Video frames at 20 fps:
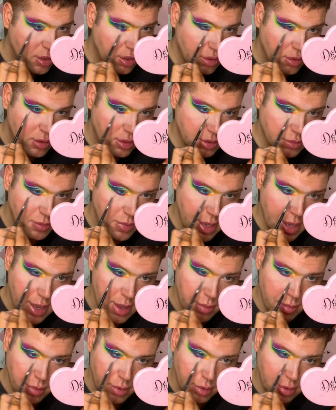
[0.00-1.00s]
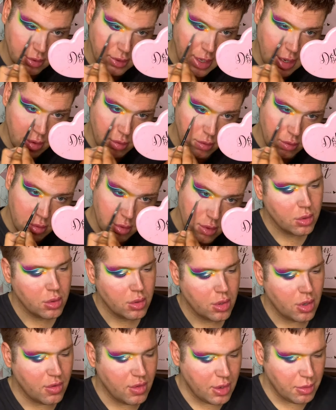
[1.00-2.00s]
this purple down,
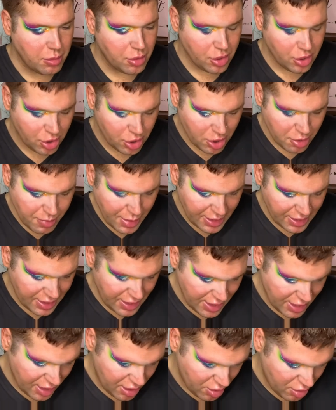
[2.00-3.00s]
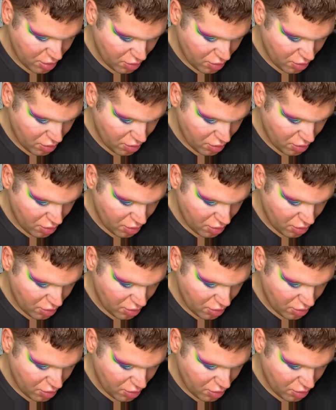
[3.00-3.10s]
and then I'm gonna go back in